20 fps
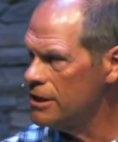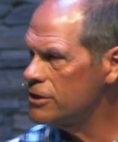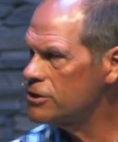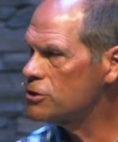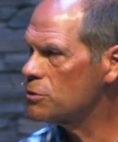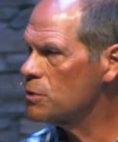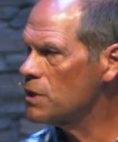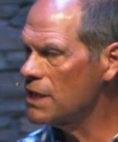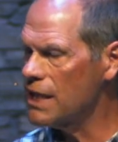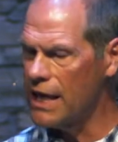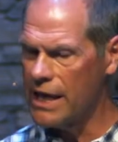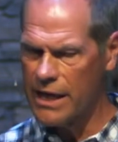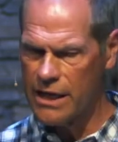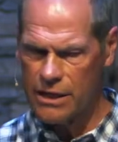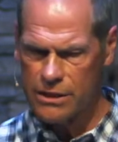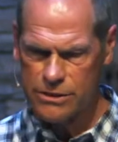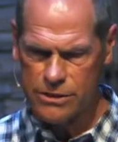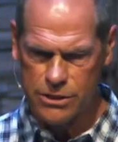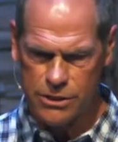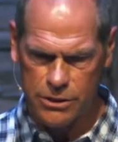to rely
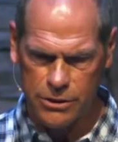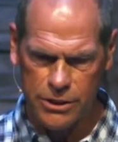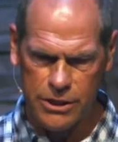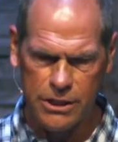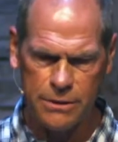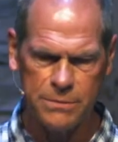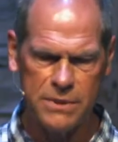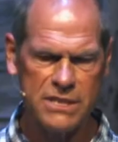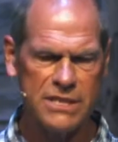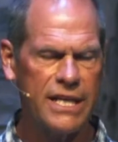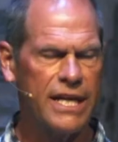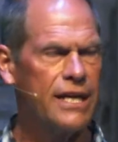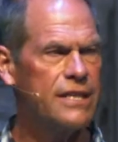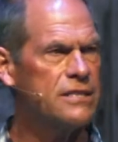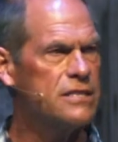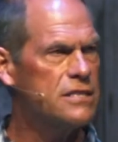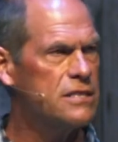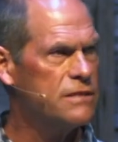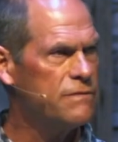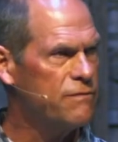on
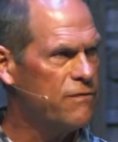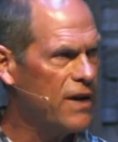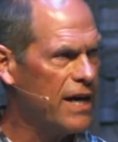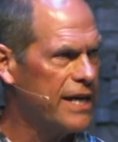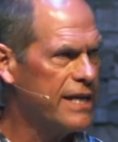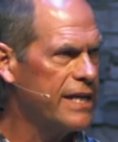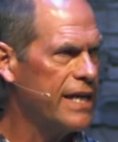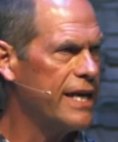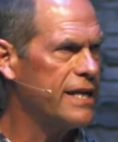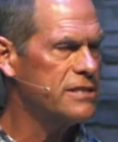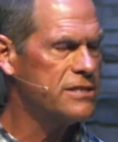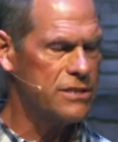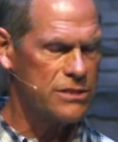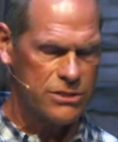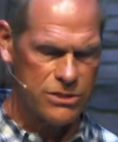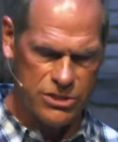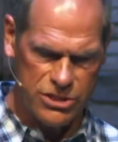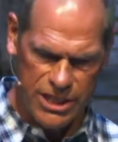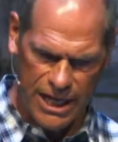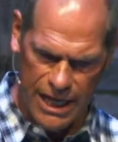circumstances, finances,
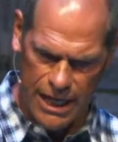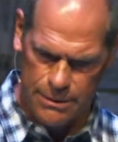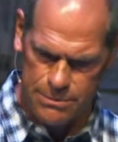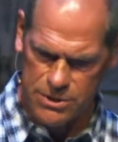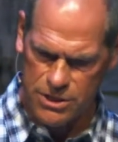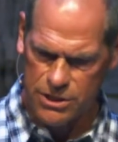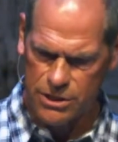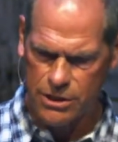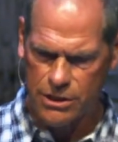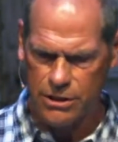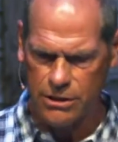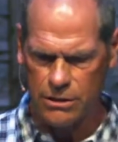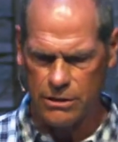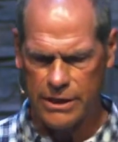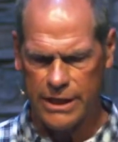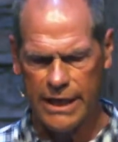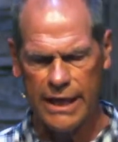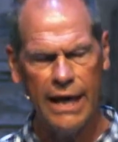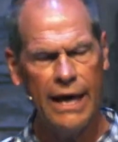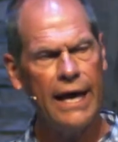job
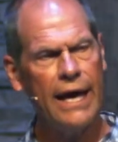security,